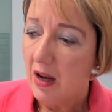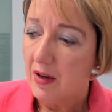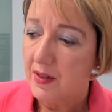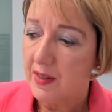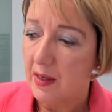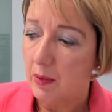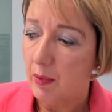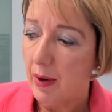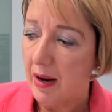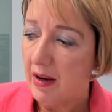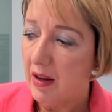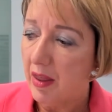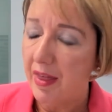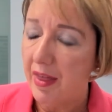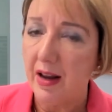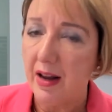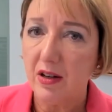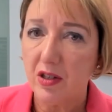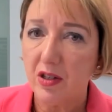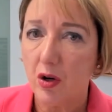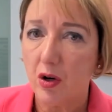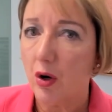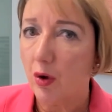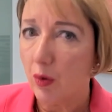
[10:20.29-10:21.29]
So when
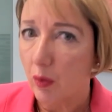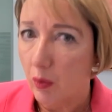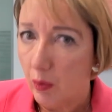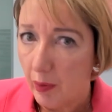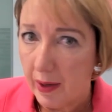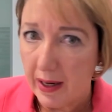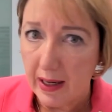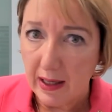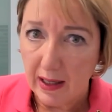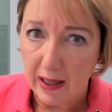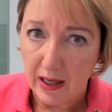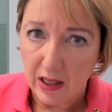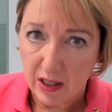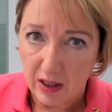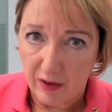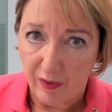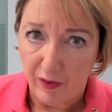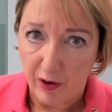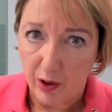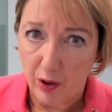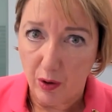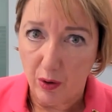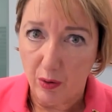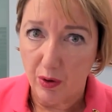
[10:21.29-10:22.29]
things got really
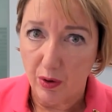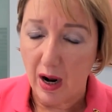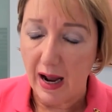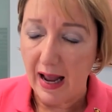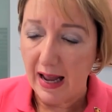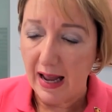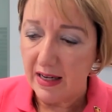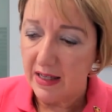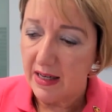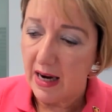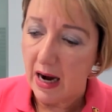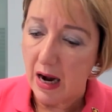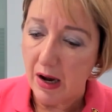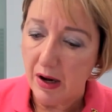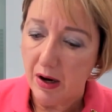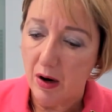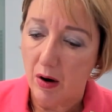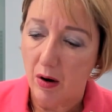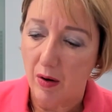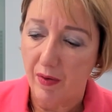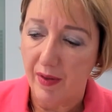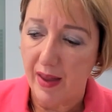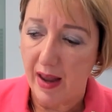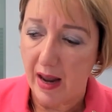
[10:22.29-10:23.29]
difficult, I had
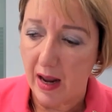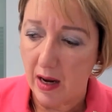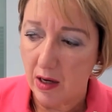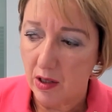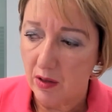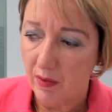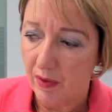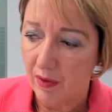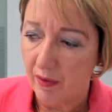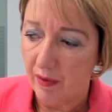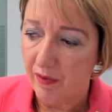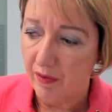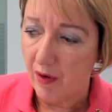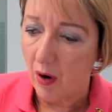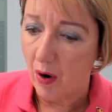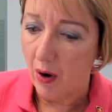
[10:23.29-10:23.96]
Tanya on the end of the